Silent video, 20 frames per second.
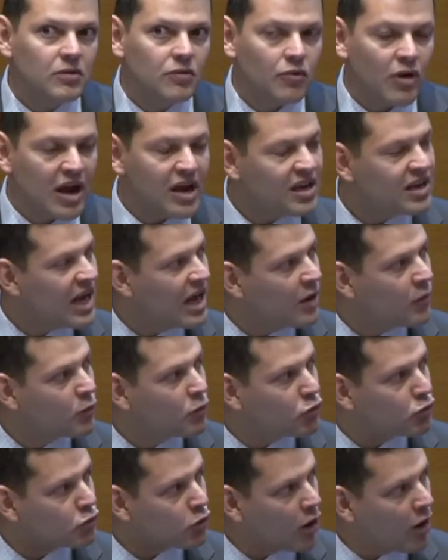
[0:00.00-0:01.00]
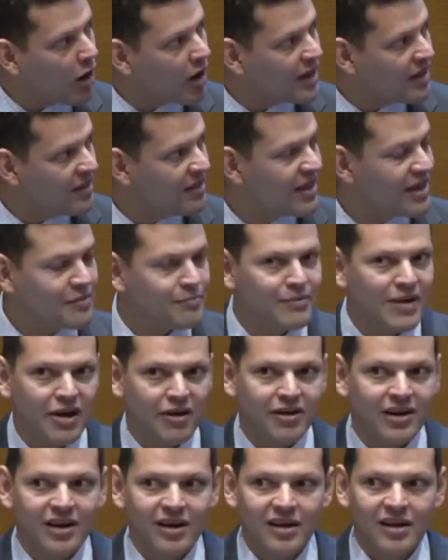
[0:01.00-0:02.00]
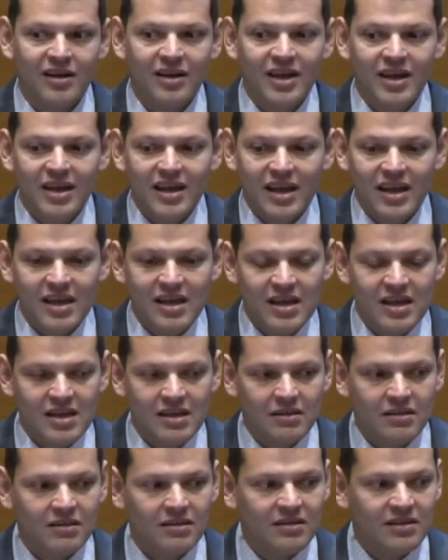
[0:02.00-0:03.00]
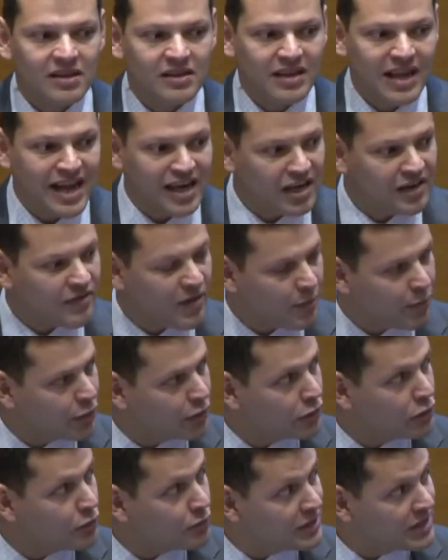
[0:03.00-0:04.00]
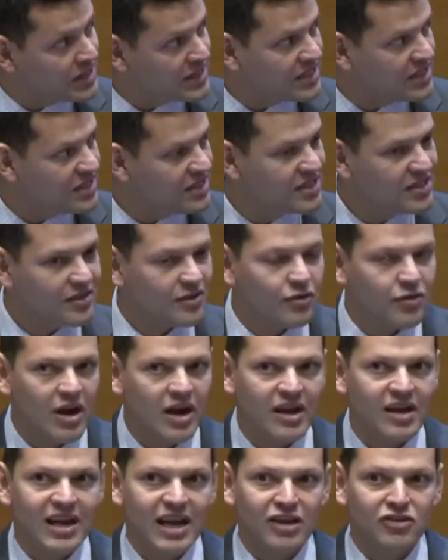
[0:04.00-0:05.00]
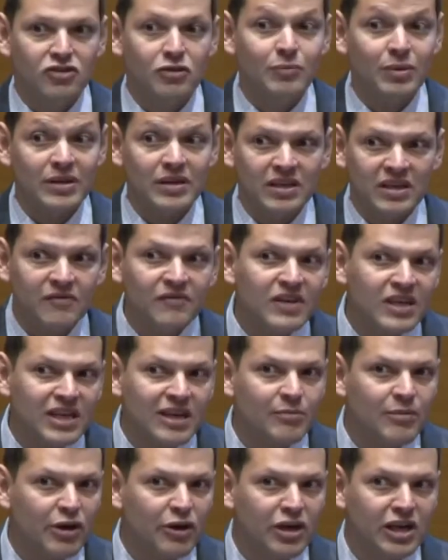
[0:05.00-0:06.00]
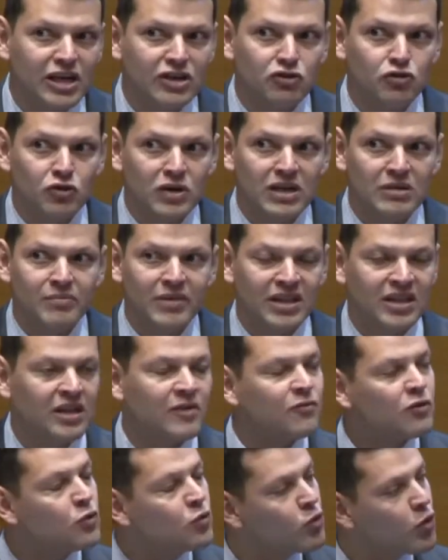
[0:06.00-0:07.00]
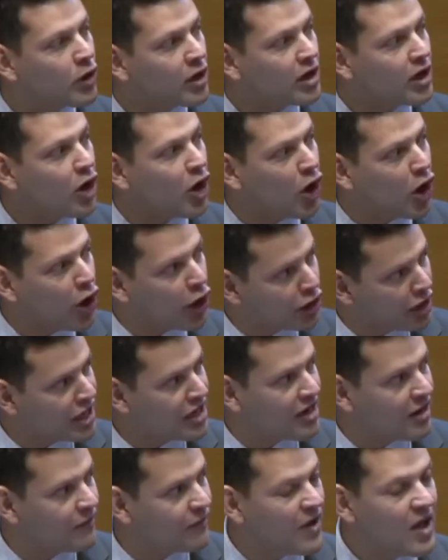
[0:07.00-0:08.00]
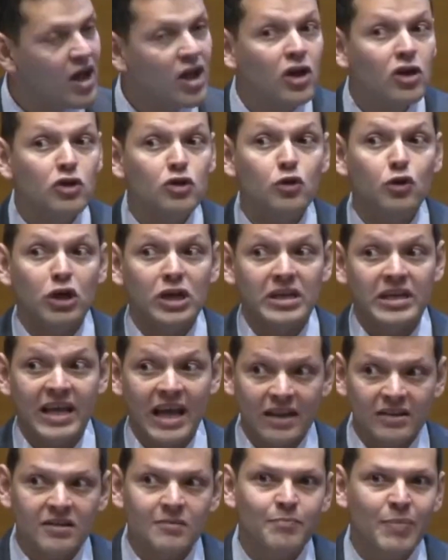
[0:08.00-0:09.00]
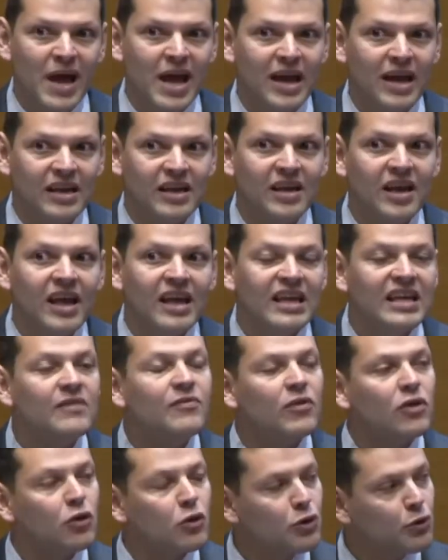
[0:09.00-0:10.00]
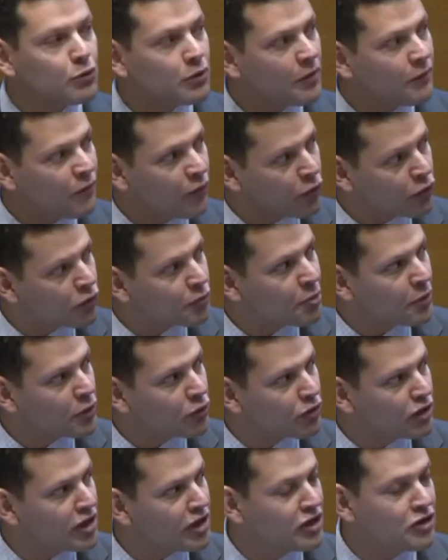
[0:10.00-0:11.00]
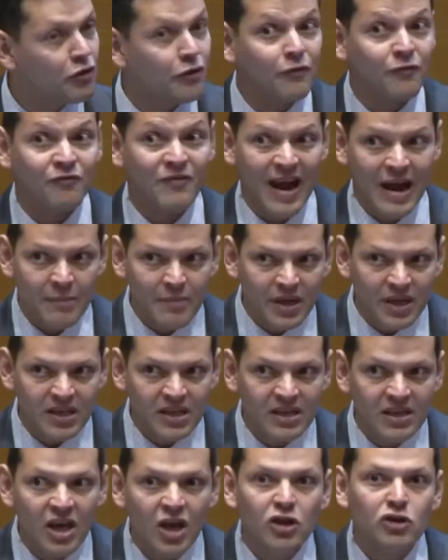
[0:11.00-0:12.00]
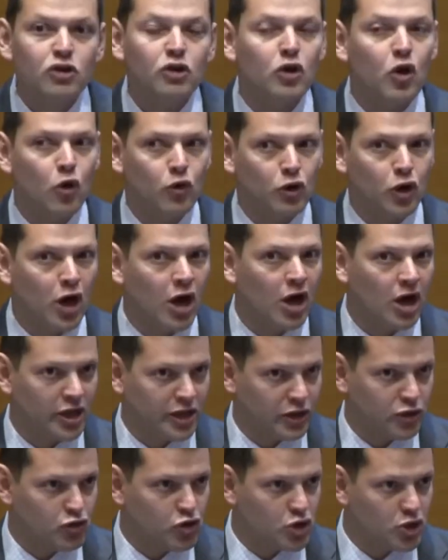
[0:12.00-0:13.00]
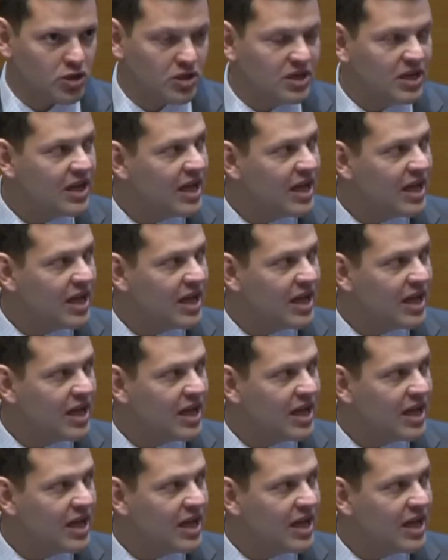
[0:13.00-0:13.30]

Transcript: right? I was taught that America is the land of opportunity, right? And to believe in the American dream and that if you work hard enough, you could get to Penn even though you're the first person in your family to go to college,